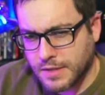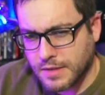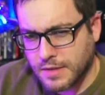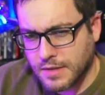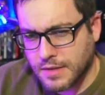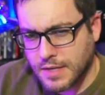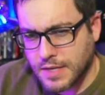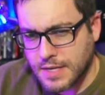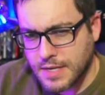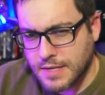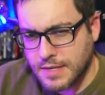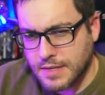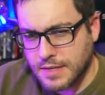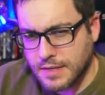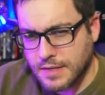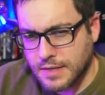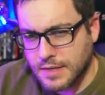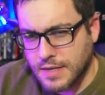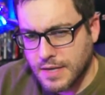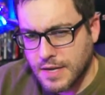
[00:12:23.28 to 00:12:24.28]
Uh,
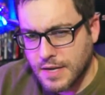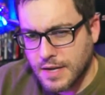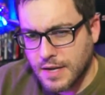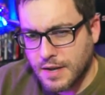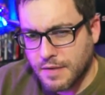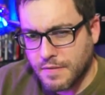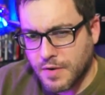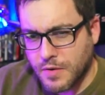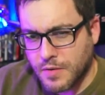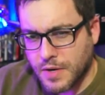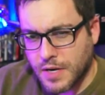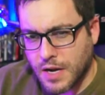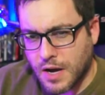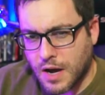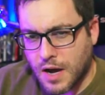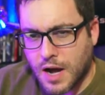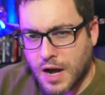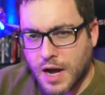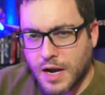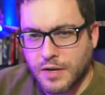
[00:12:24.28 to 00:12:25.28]
uh very
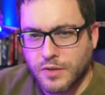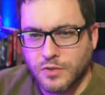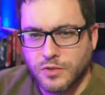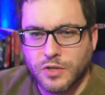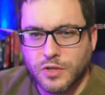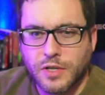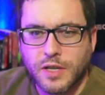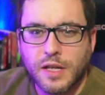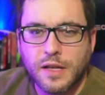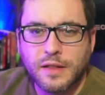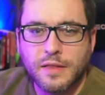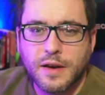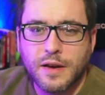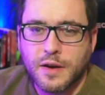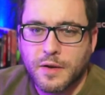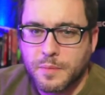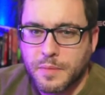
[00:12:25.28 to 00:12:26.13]
odd looking there,